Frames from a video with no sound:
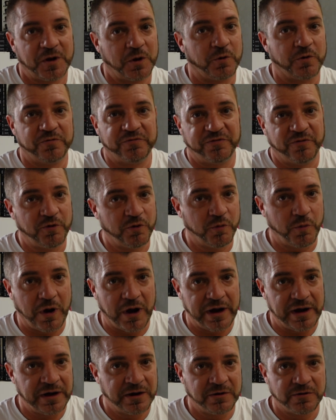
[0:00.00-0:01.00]
or 4
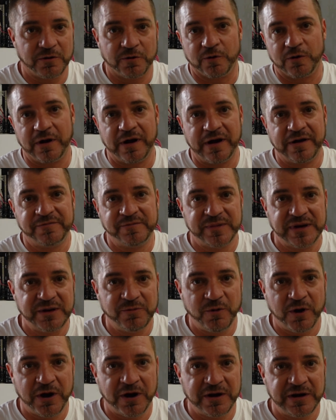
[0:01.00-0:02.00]
wire or however many
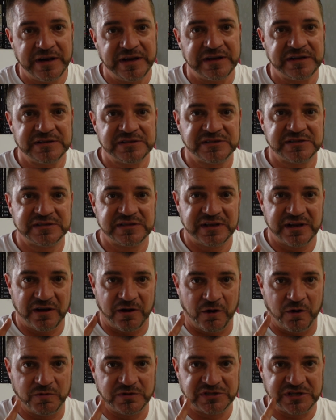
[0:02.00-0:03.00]
wire it is
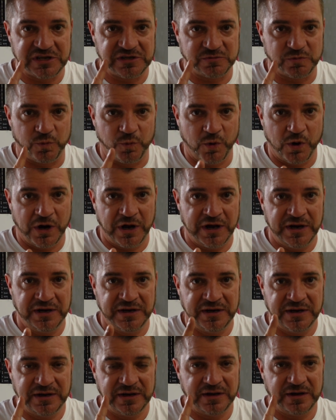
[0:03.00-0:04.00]
always has
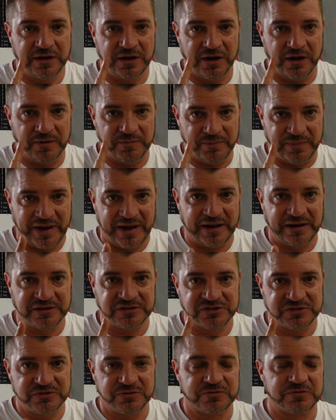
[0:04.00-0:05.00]
one
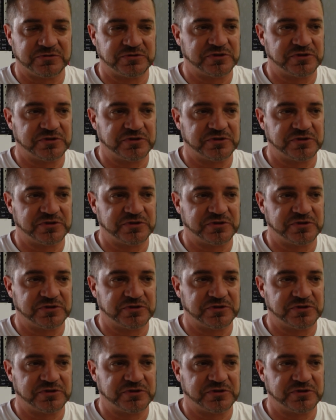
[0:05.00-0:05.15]
unbalanced neutral.